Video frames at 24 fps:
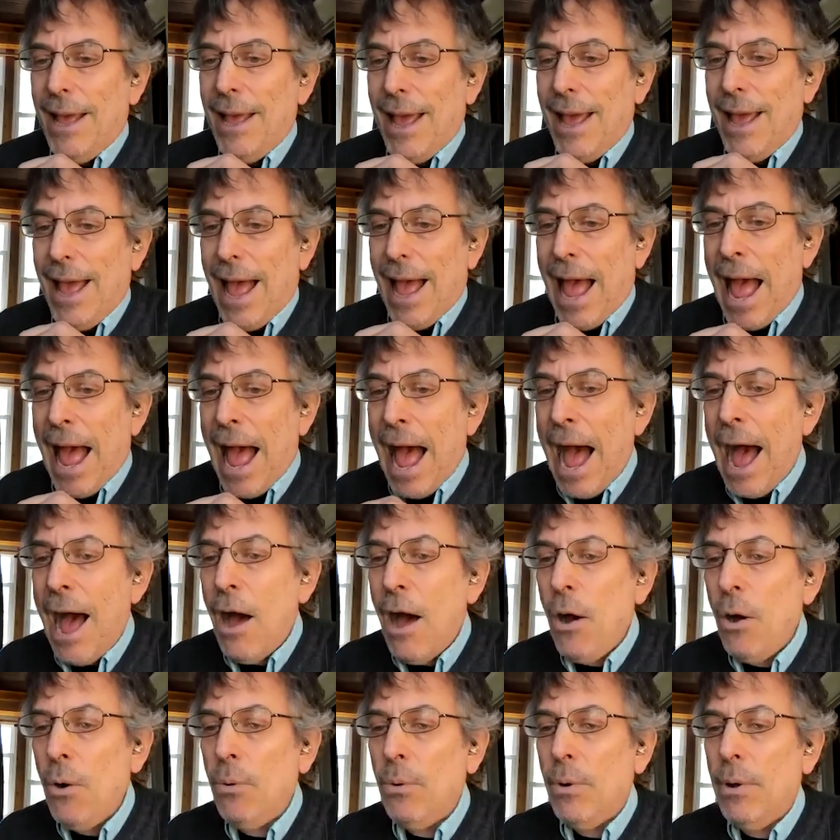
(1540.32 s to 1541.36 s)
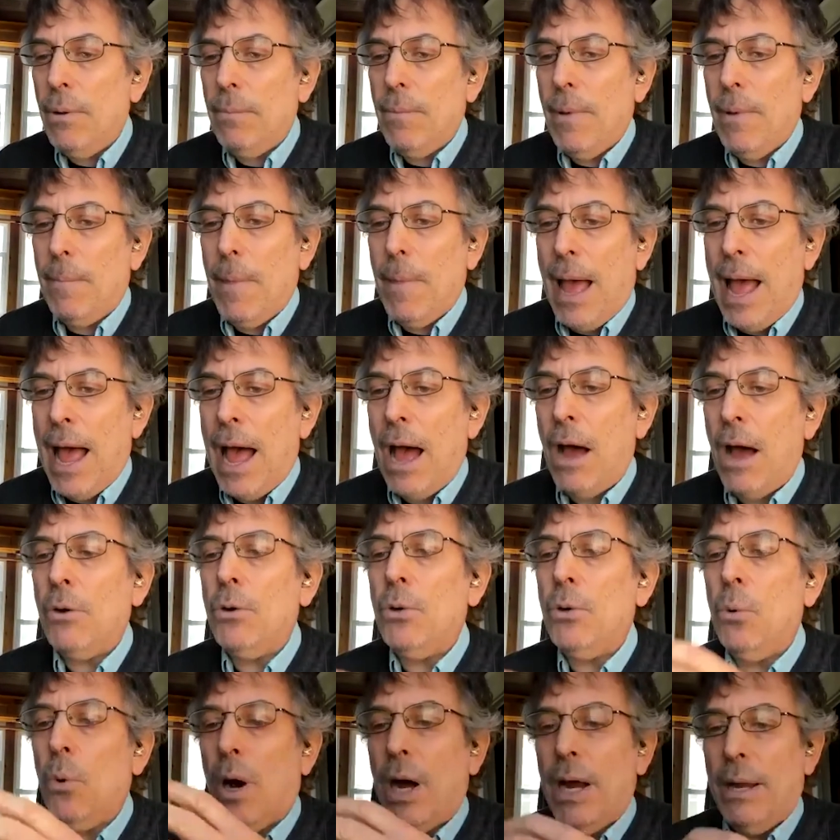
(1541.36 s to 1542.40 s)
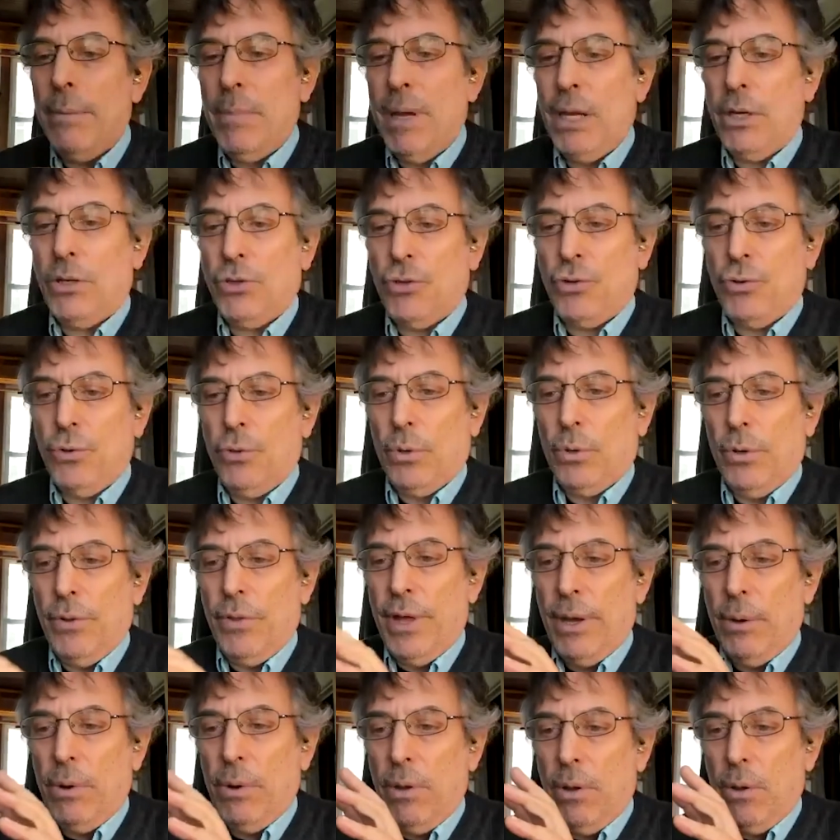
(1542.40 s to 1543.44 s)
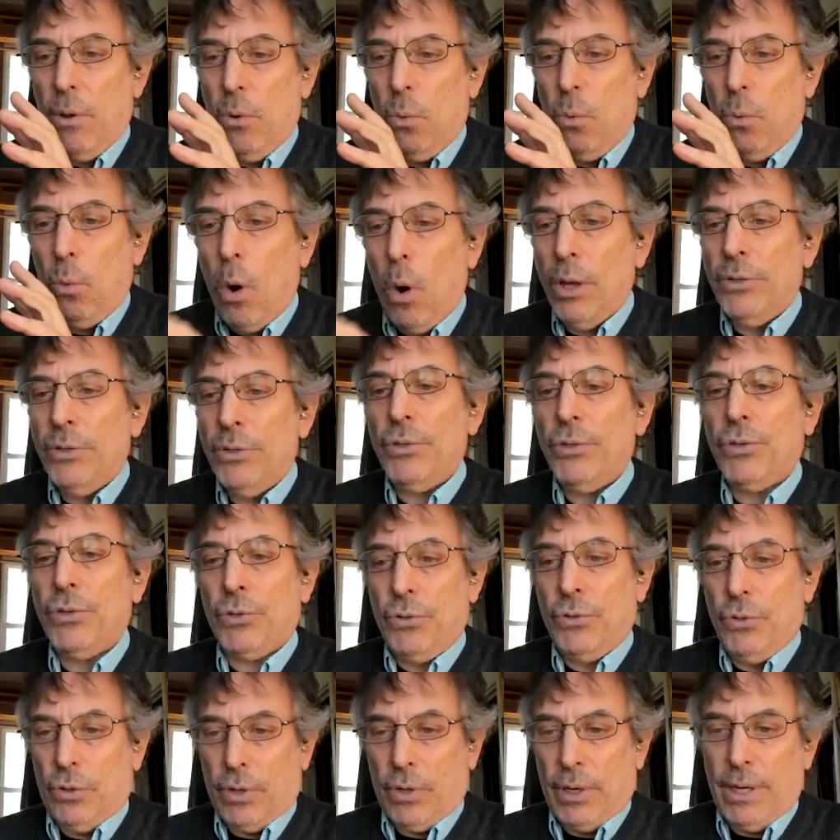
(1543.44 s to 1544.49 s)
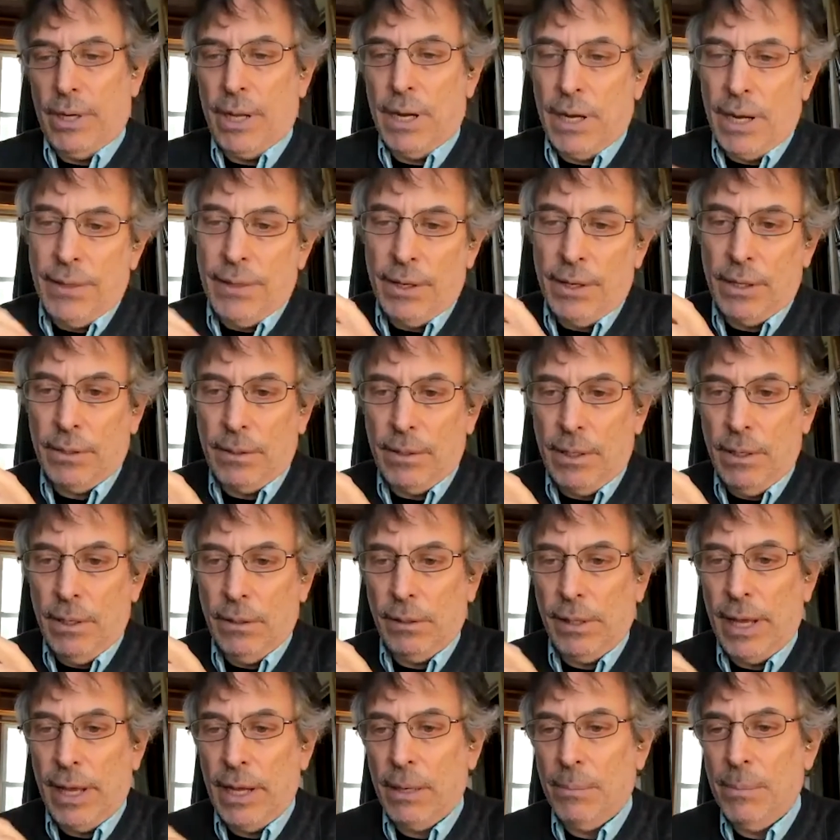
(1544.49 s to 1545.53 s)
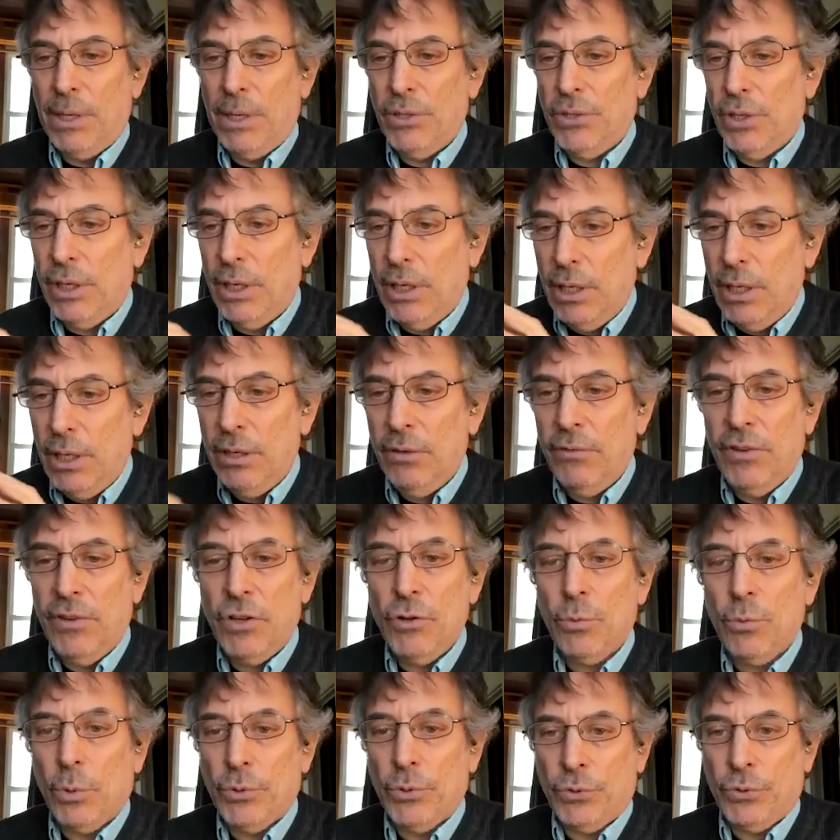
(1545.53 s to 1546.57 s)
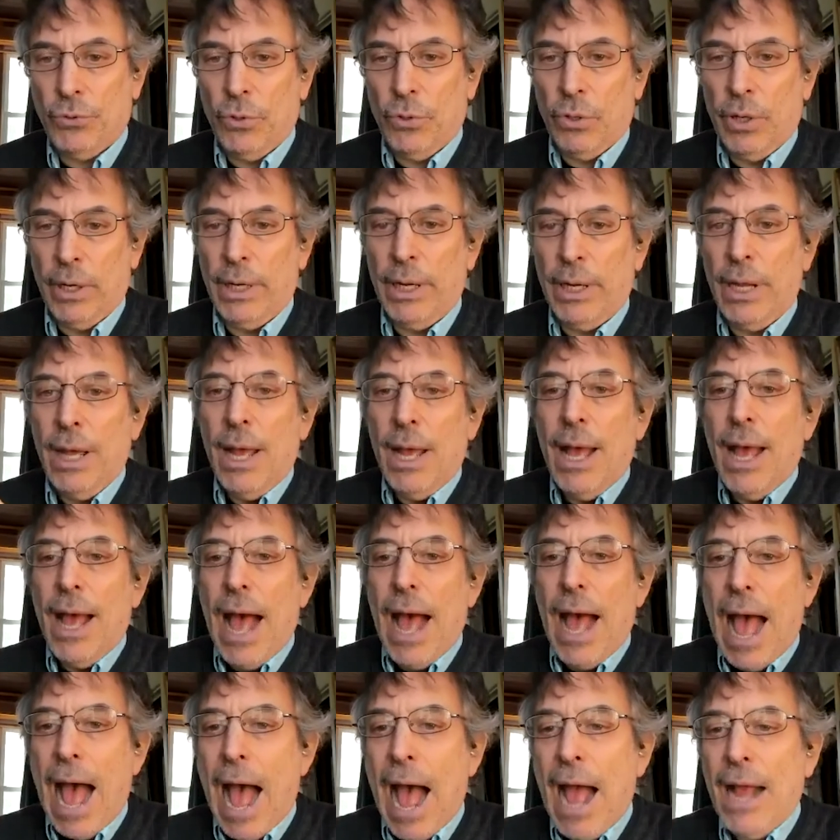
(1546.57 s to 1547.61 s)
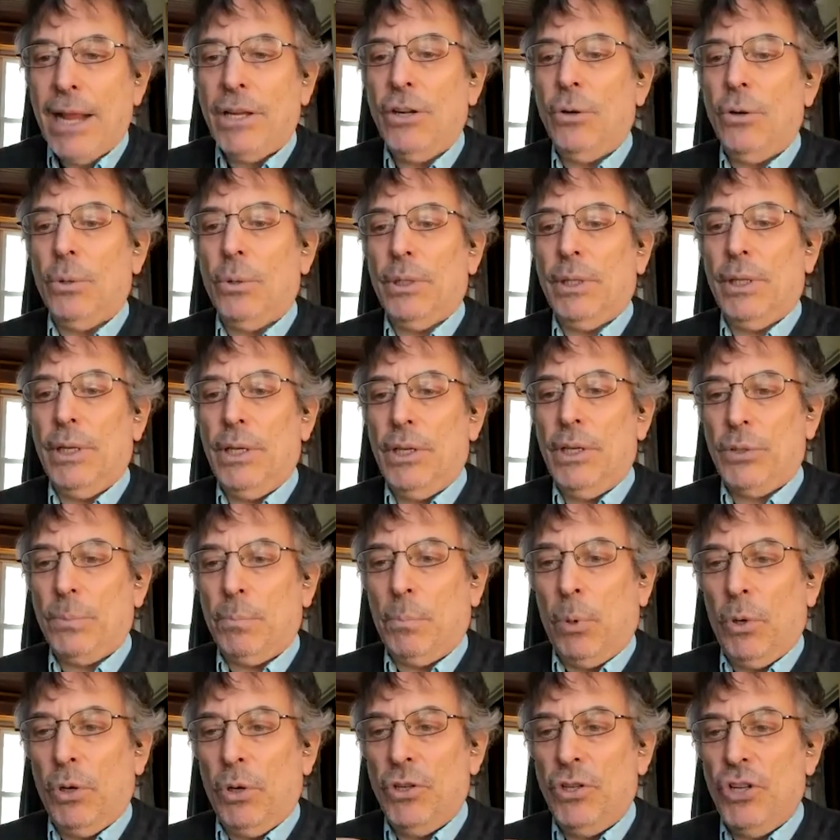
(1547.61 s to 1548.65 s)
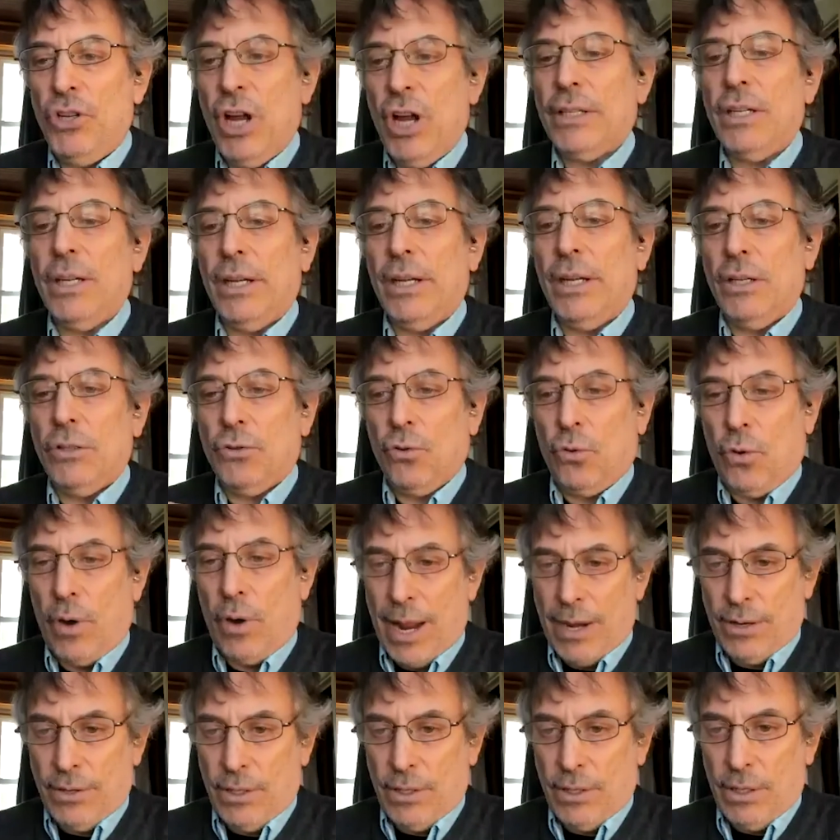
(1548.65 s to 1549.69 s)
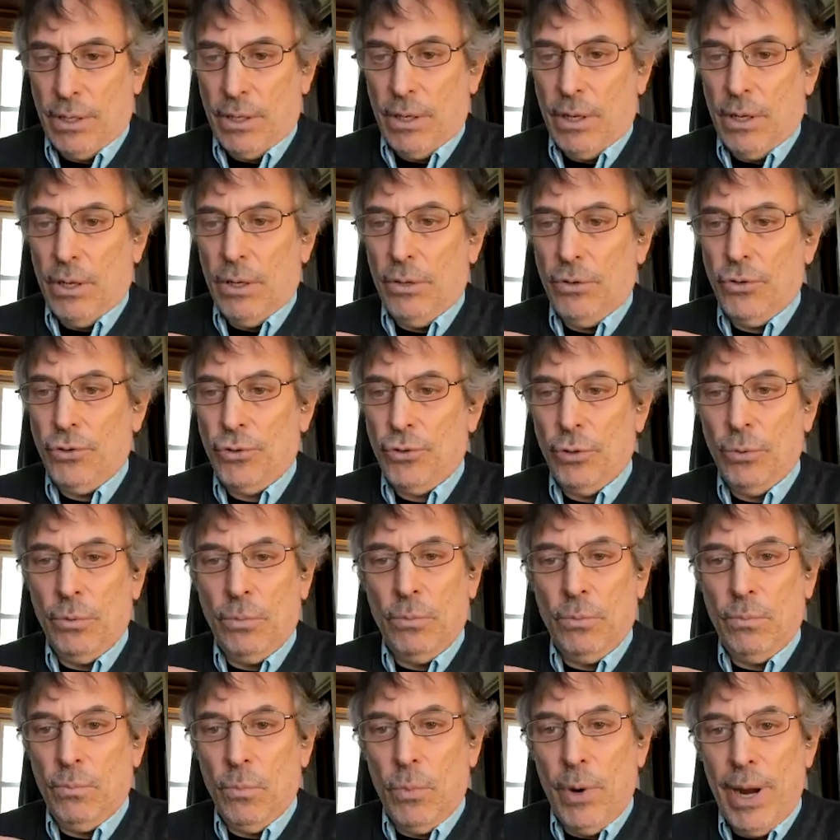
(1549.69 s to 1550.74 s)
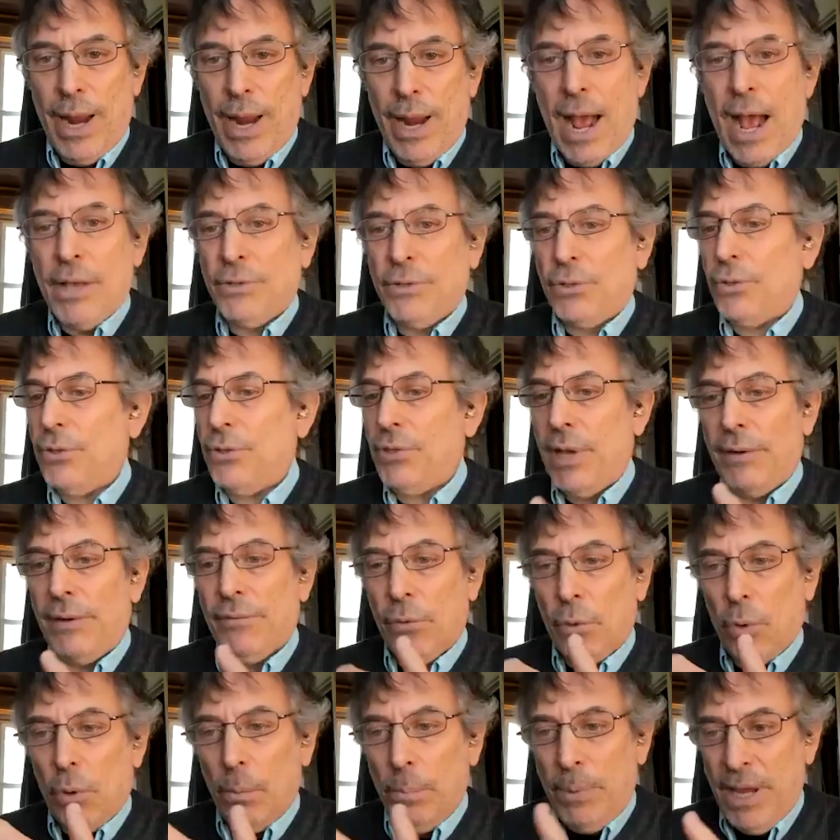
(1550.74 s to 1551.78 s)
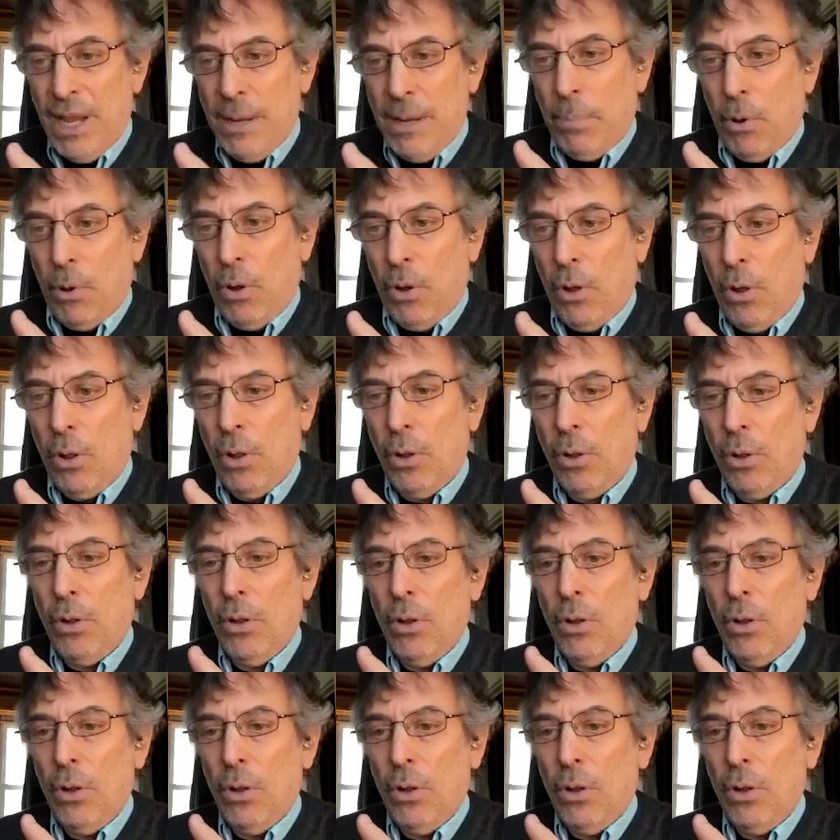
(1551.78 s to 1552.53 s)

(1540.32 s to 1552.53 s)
How do I make sure that one story, and I think here Lenka means an individual story, accurately is projecting a trend? Should we ask several people,